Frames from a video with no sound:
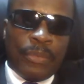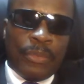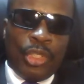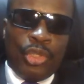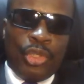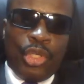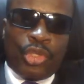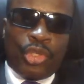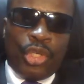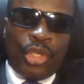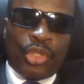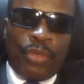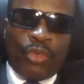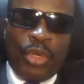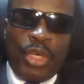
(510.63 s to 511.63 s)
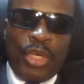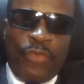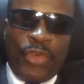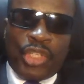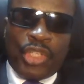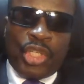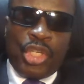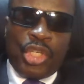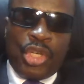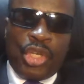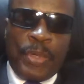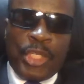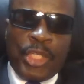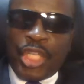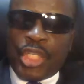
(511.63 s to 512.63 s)
The church of 21st century
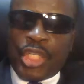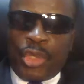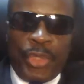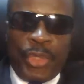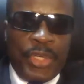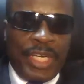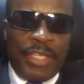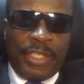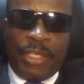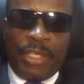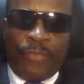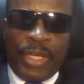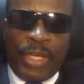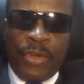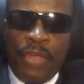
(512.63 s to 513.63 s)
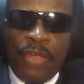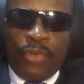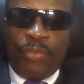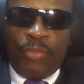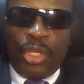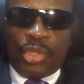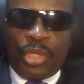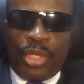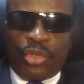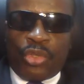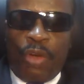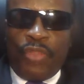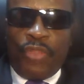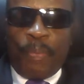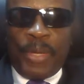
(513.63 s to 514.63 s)
is clearly different from the church
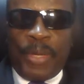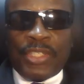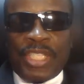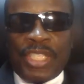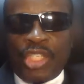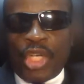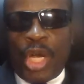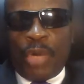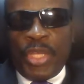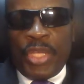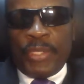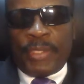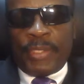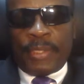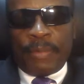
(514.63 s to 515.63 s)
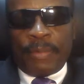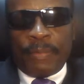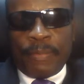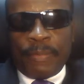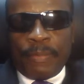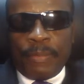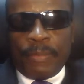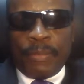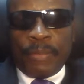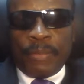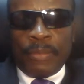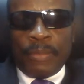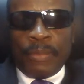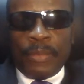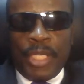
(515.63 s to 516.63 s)
of the past centuries.
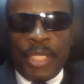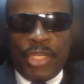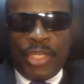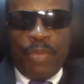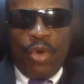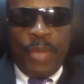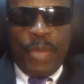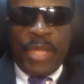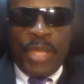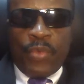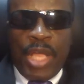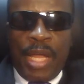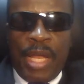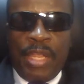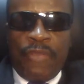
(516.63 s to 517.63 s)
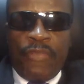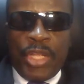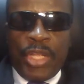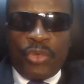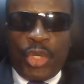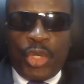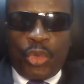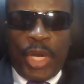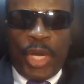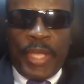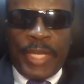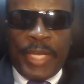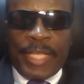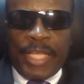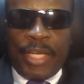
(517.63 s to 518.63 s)
The moment we are living
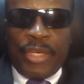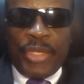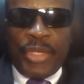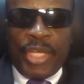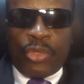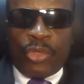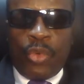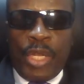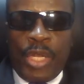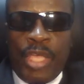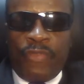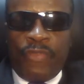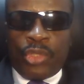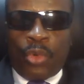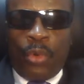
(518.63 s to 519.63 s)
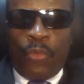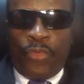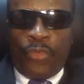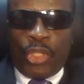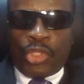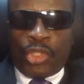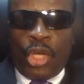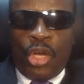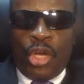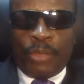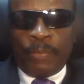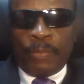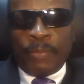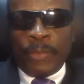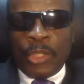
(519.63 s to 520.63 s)
requires that a leader to leave his comfort
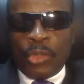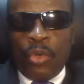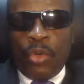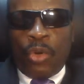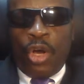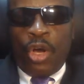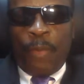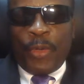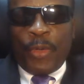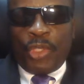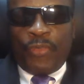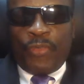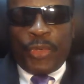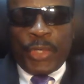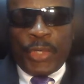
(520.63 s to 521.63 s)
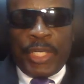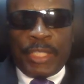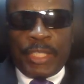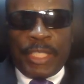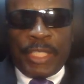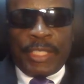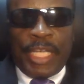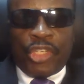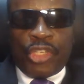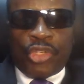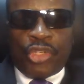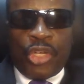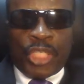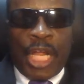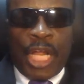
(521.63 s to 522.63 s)
zone to cope with difficulties that
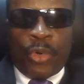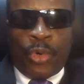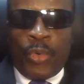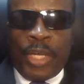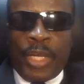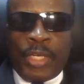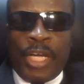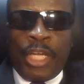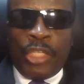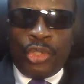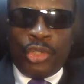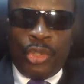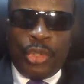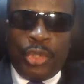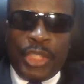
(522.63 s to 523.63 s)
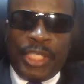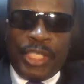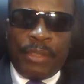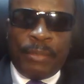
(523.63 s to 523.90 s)
church are currently endured.